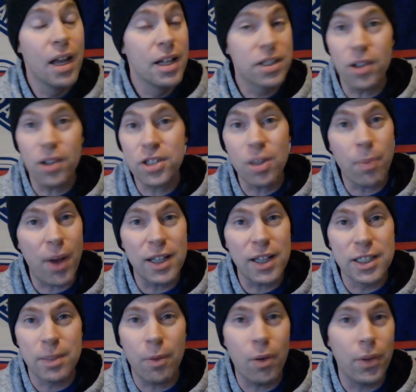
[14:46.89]
It's also
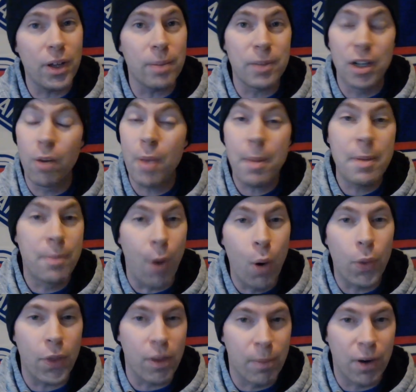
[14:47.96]
possible that, you know, maybe
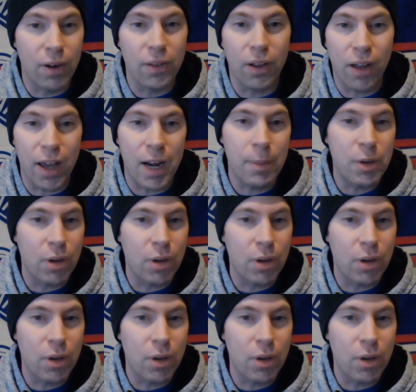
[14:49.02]
both of them are in the lineup.